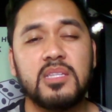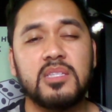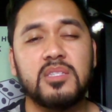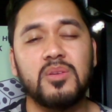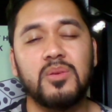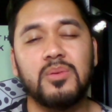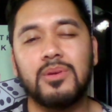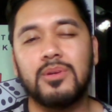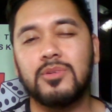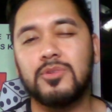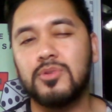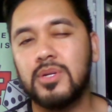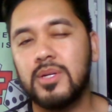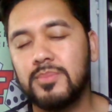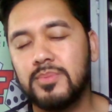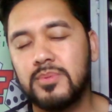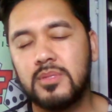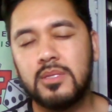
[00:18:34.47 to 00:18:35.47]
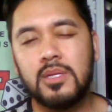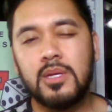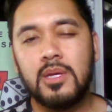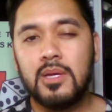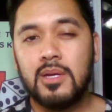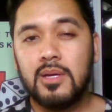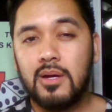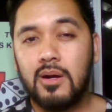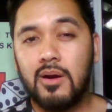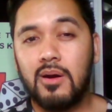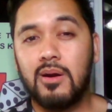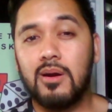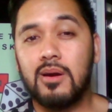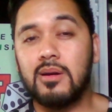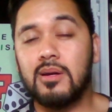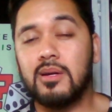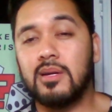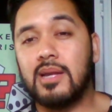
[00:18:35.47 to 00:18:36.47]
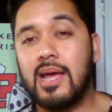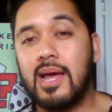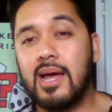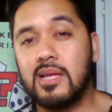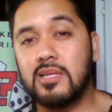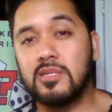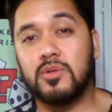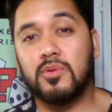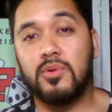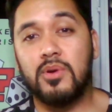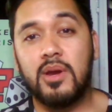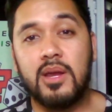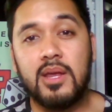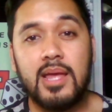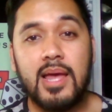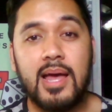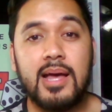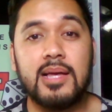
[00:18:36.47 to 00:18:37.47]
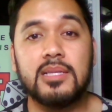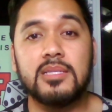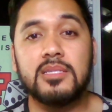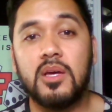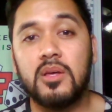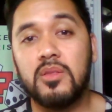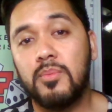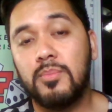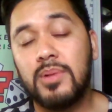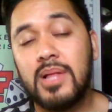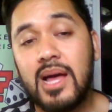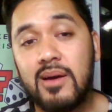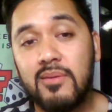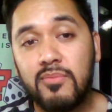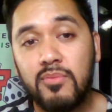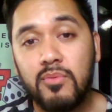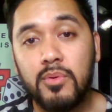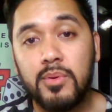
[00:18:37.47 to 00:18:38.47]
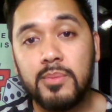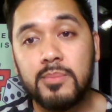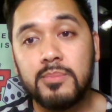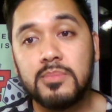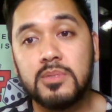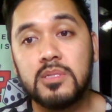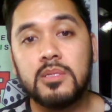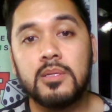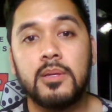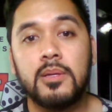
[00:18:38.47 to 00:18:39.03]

So their drips aren't as great as other platforms.